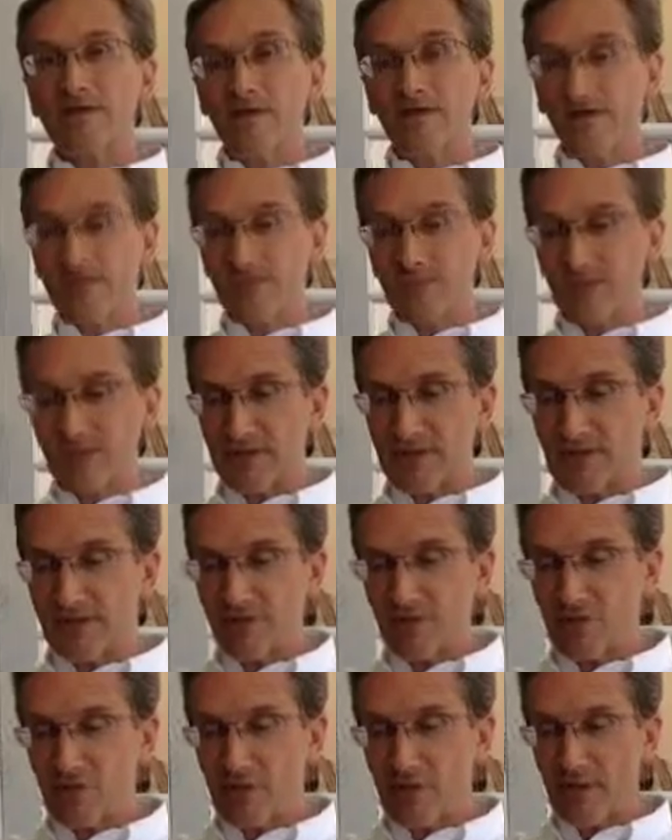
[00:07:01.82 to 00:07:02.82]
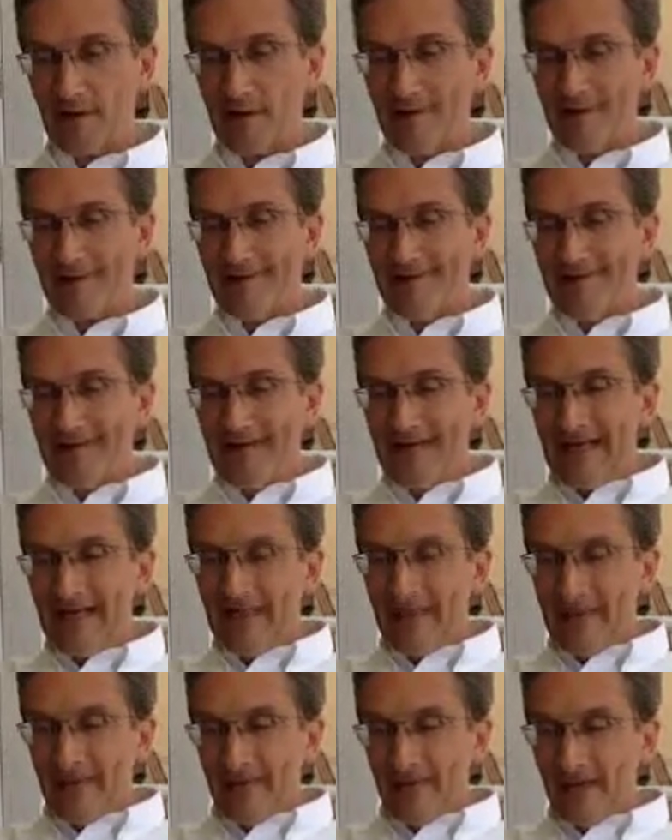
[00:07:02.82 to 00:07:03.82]
50% of your grade.
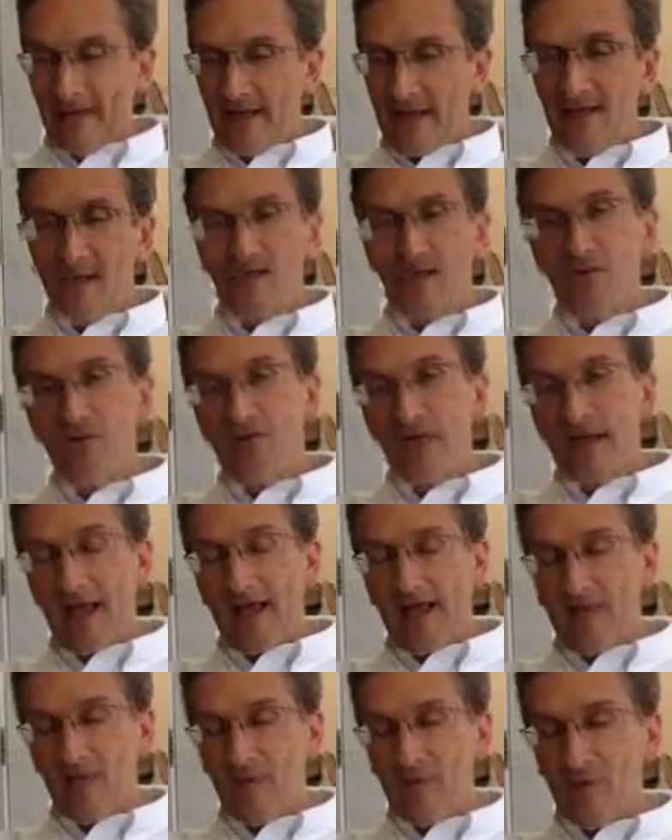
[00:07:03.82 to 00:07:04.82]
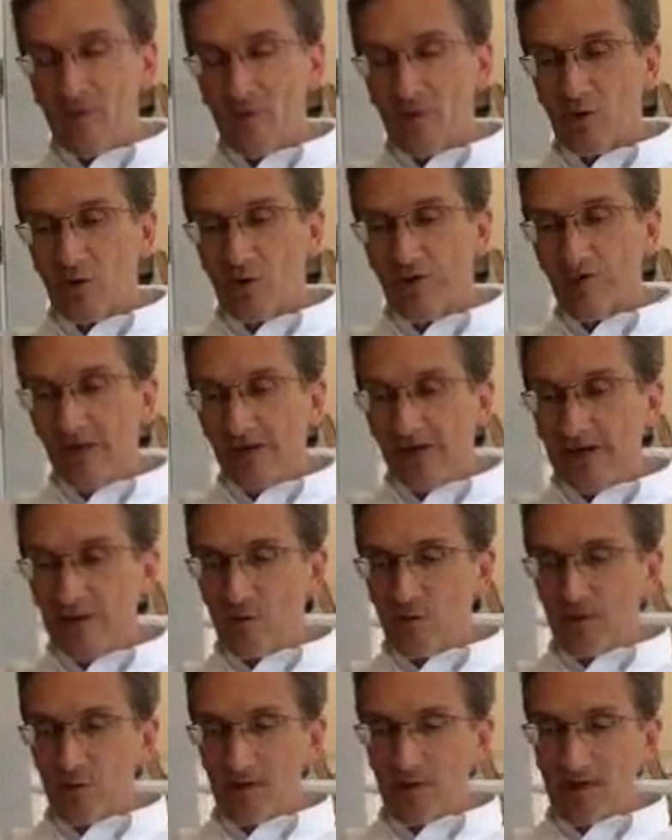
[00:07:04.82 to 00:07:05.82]
Then you have your
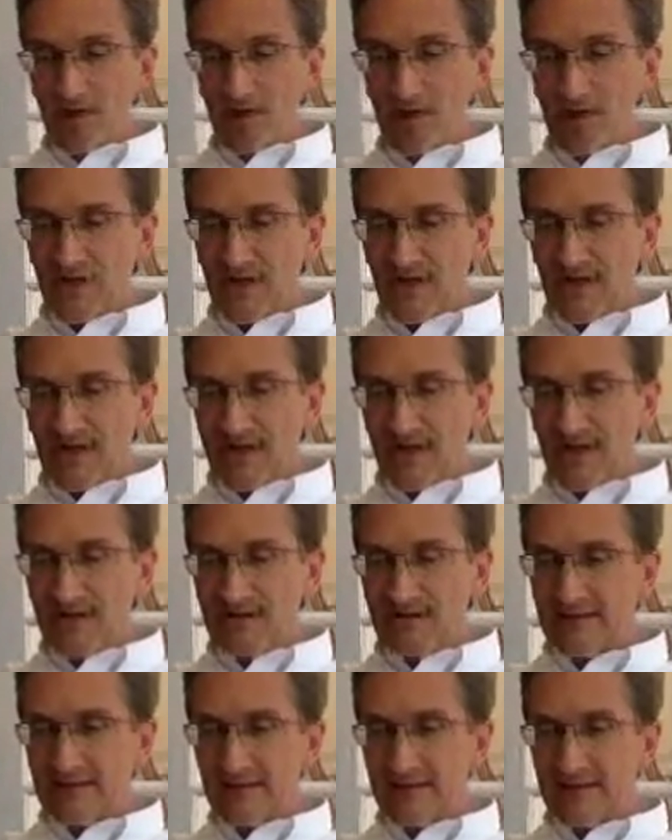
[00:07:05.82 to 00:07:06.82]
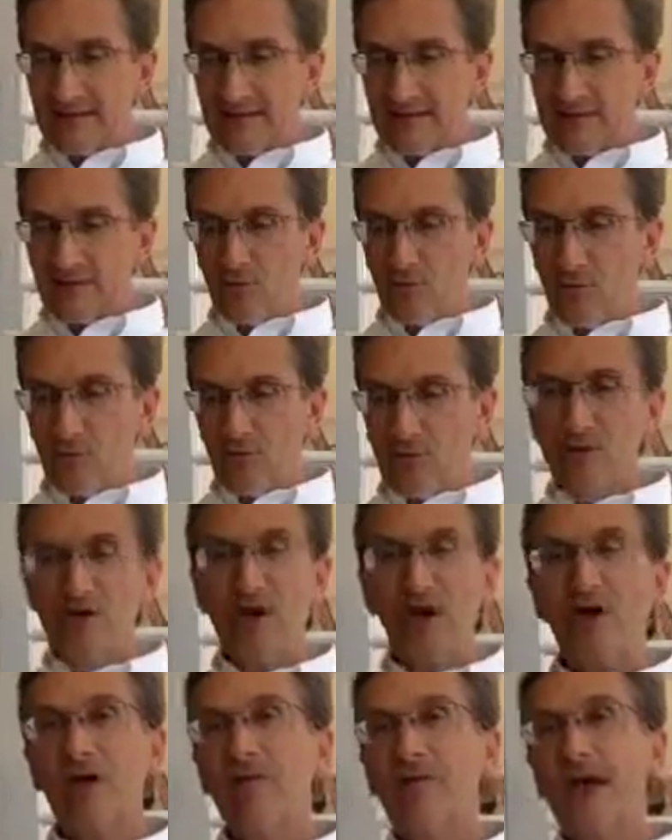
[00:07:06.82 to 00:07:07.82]
final project that we'll
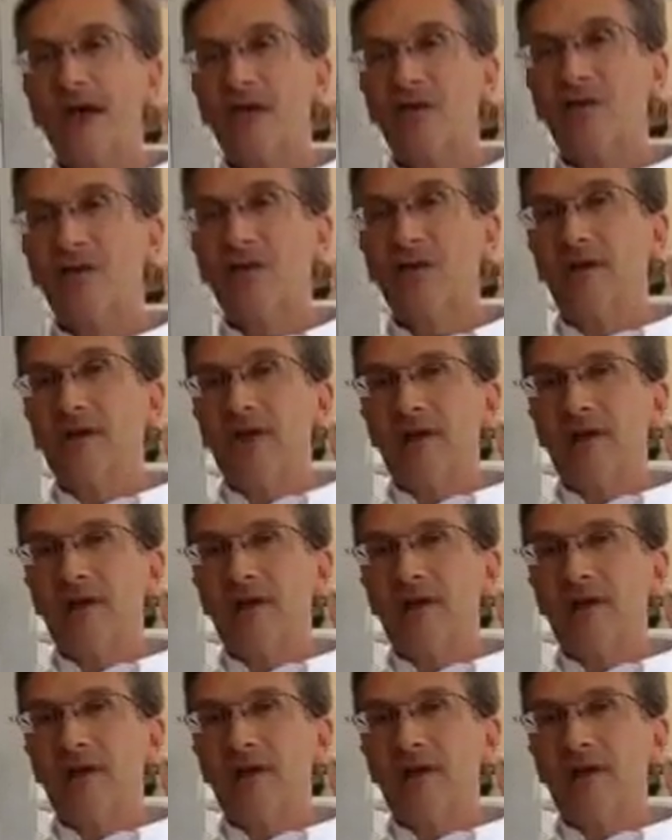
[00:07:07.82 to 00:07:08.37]
talk about